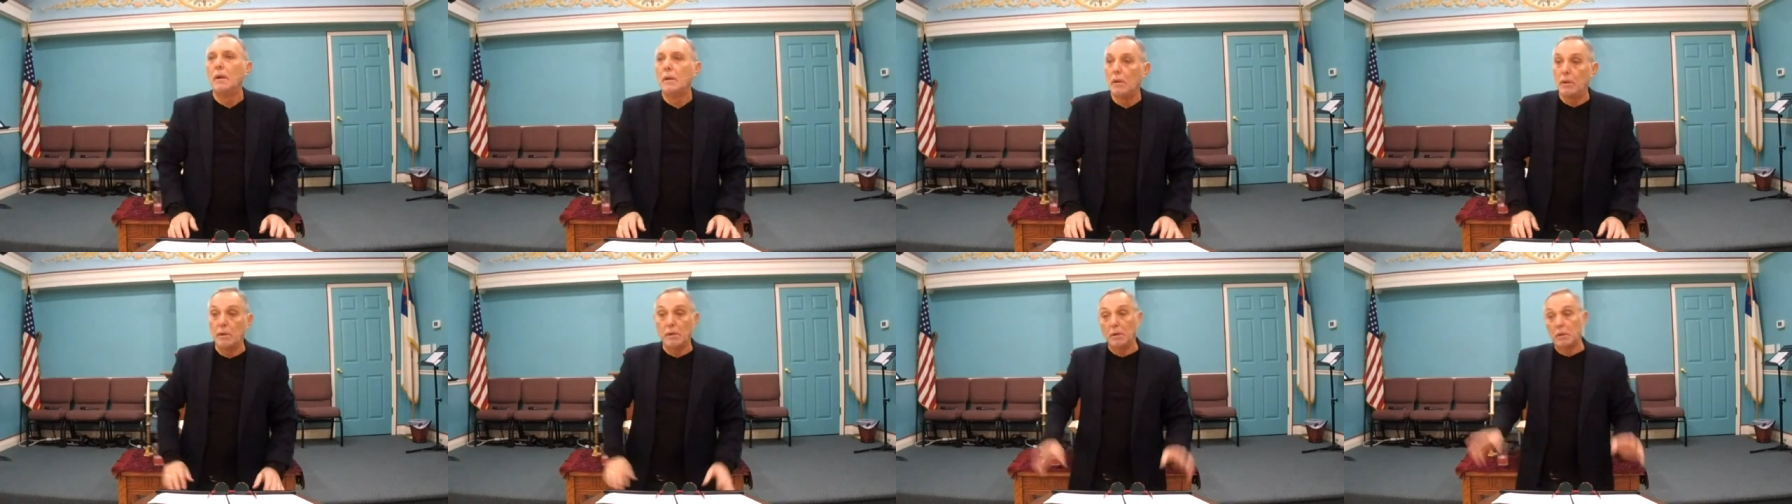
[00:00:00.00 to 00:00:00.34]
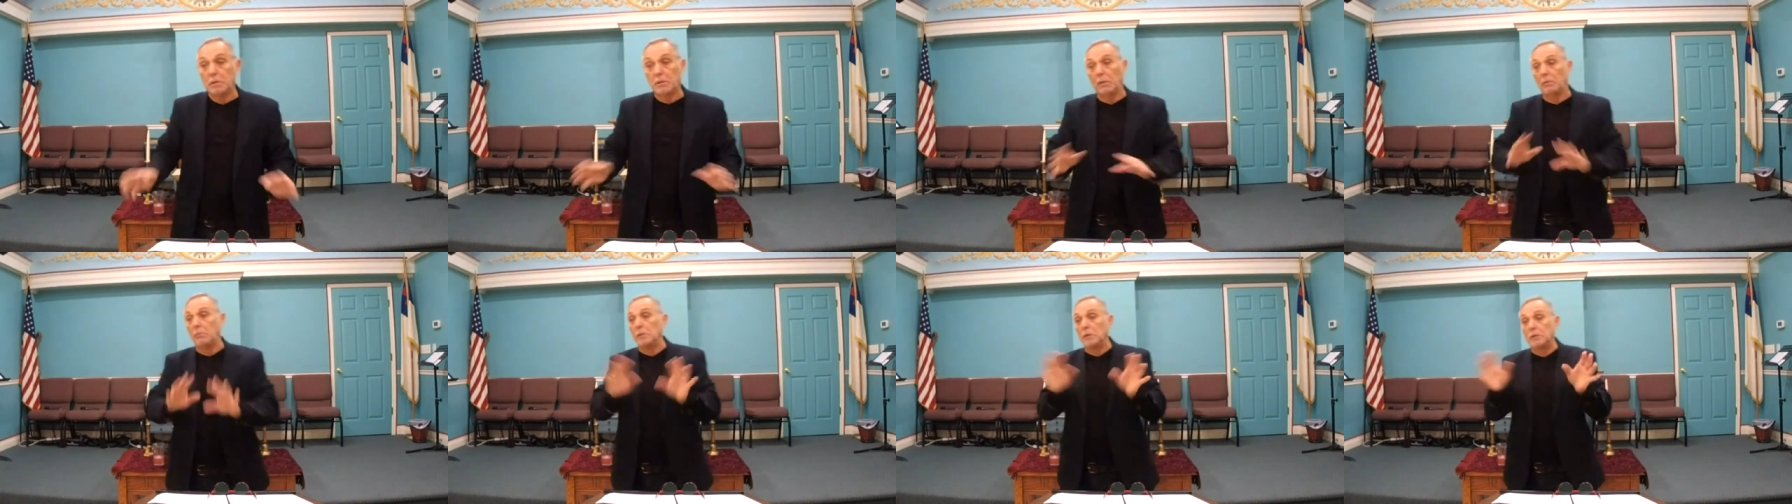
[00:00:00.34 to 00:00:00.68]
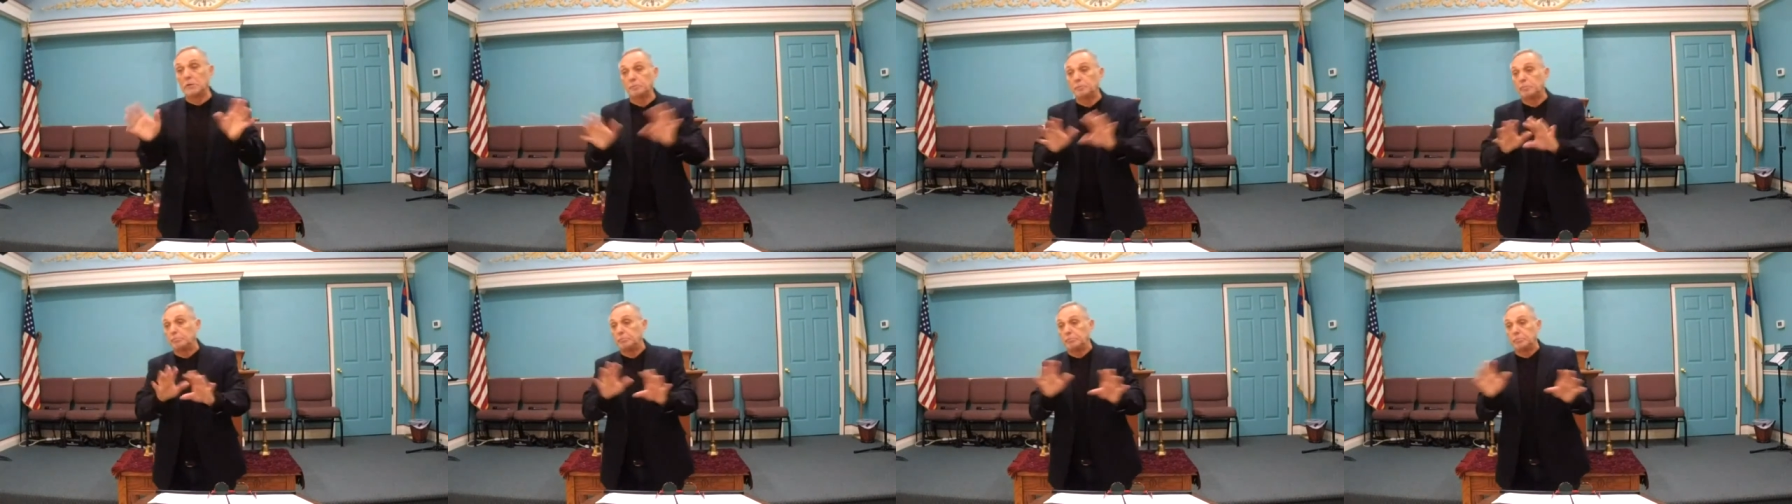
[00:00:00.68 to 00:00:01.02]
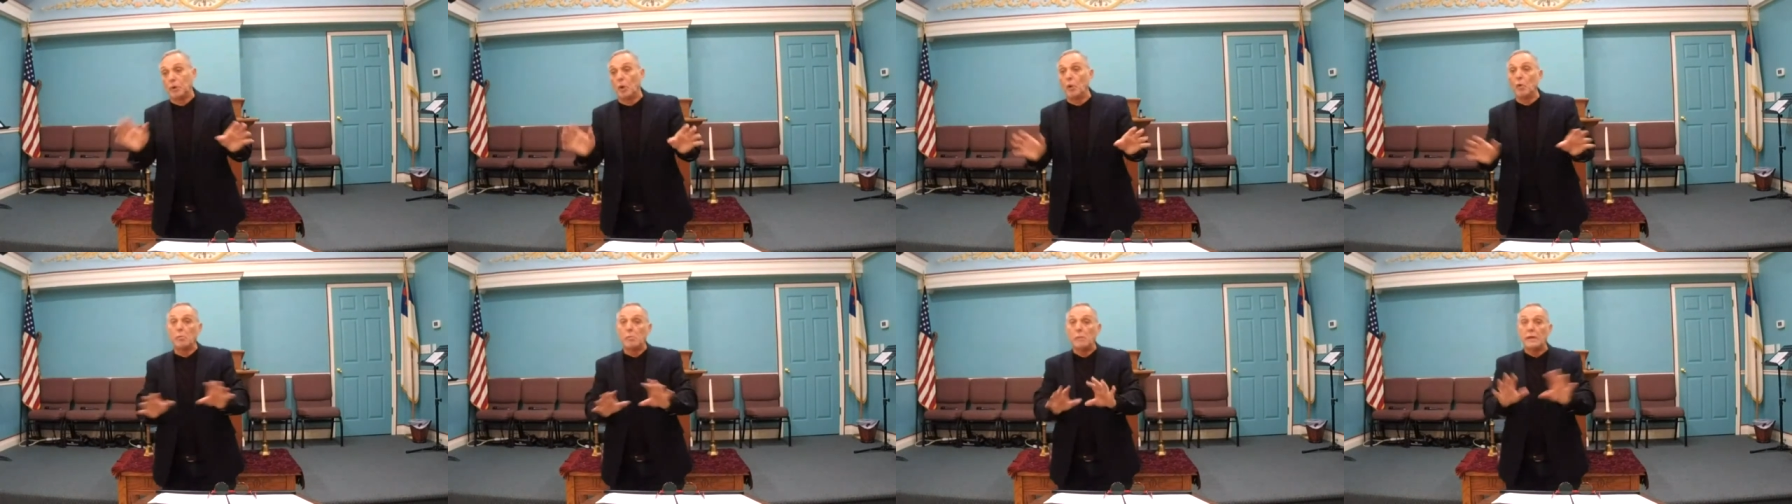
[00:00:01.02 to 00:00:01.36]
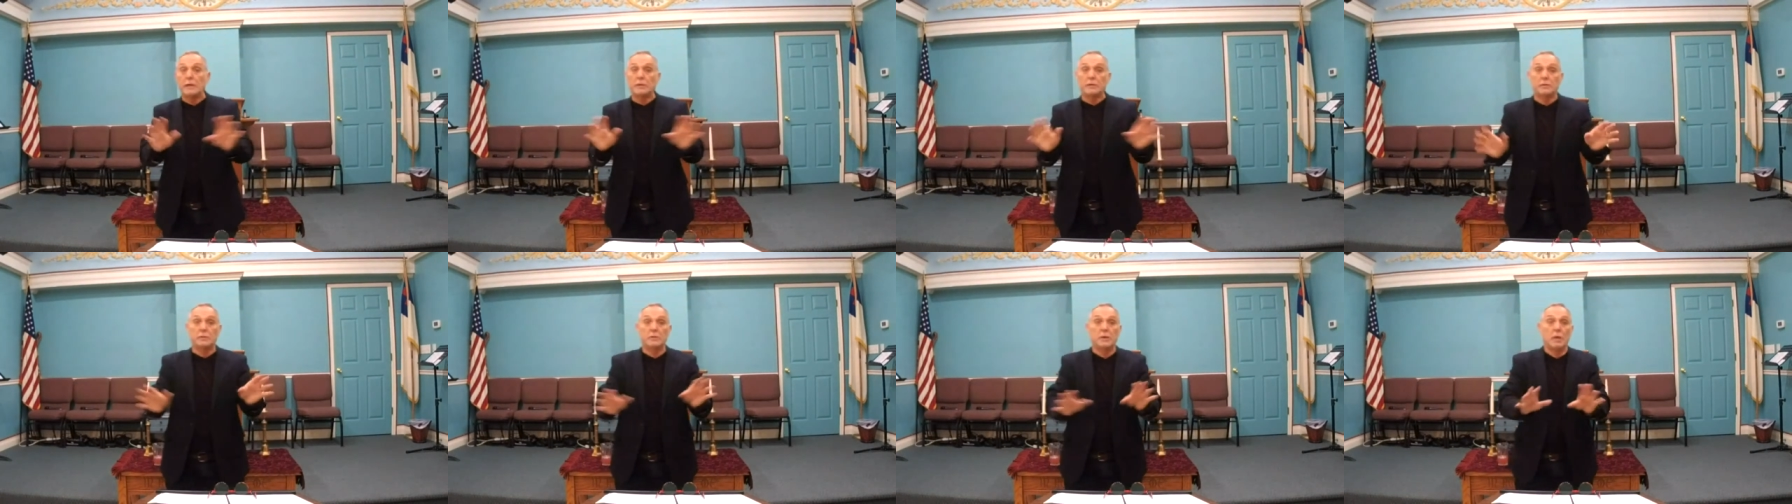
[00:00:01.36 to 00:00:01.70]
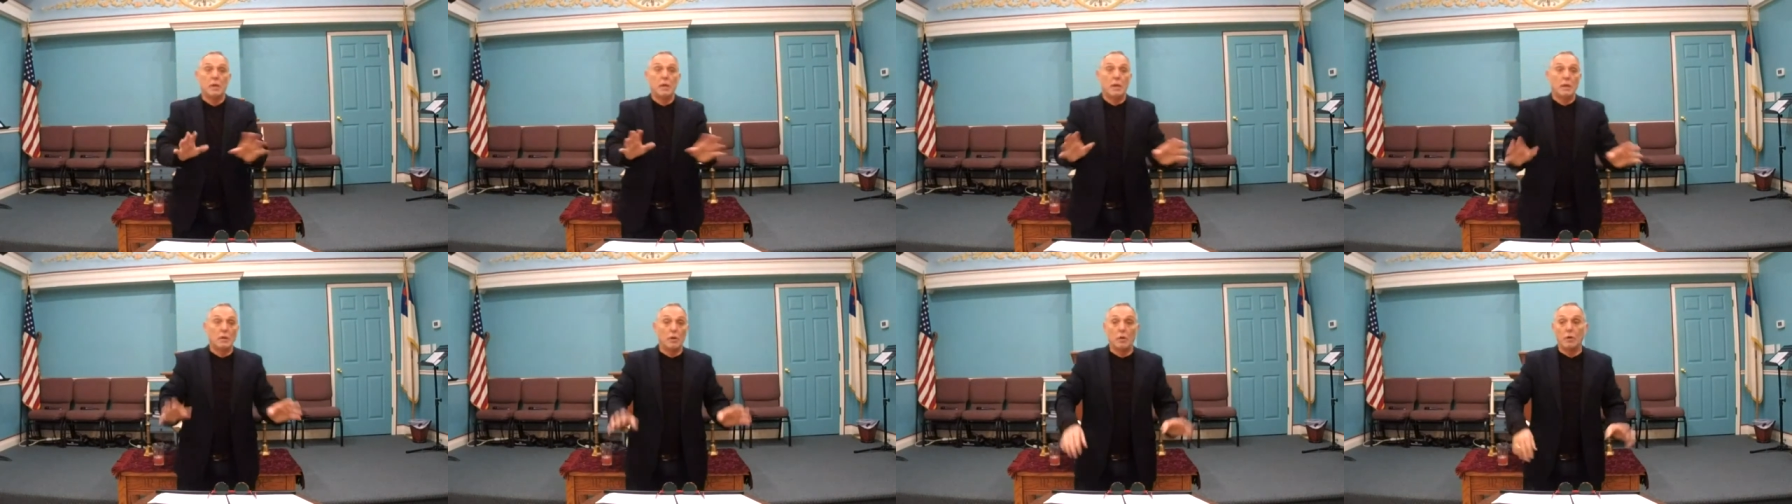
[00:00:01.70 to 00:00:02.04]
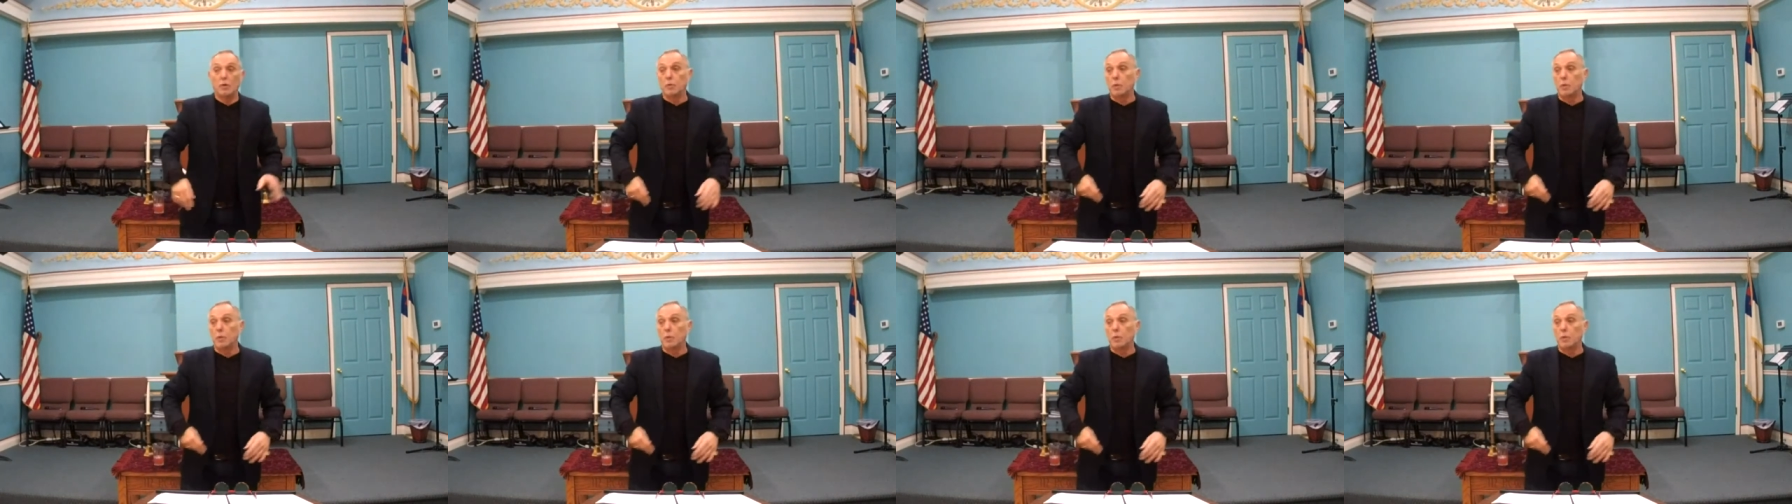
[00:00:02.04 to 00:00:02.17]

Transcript: well, you don't mix, don't mix. You know,